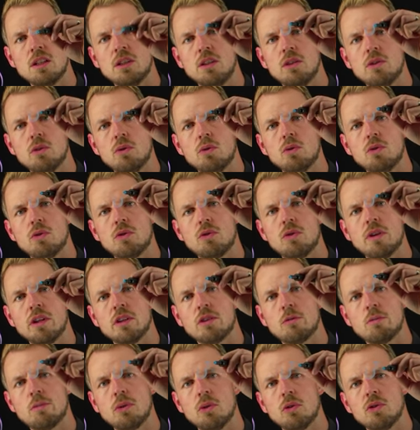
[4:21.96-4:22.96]
u
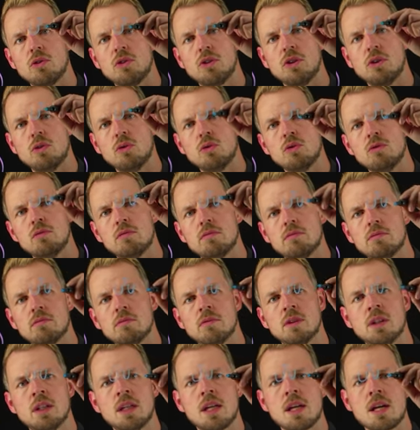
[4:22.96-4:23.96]
transposed u
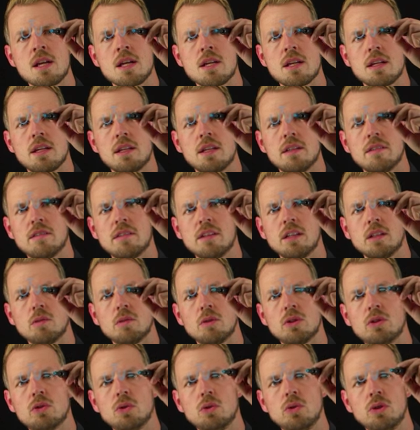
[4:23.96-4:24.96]
is
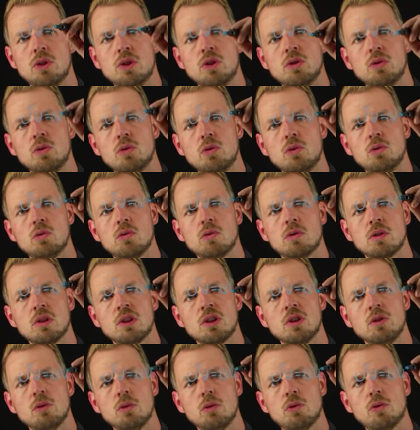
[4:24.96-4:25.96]
equal to u
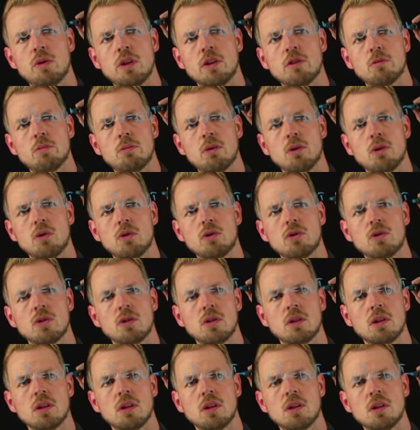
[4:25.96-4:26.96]
u transposed
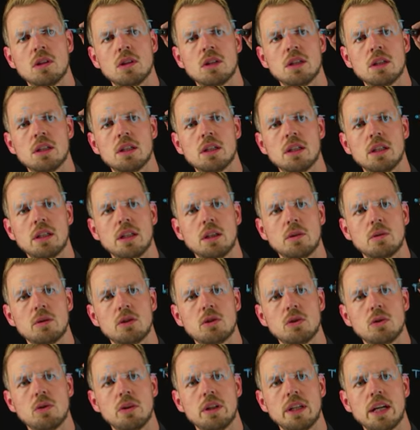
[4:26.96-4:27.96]
equal
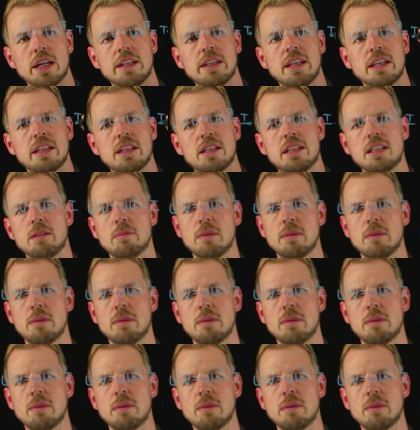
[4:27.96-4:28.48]
to the identity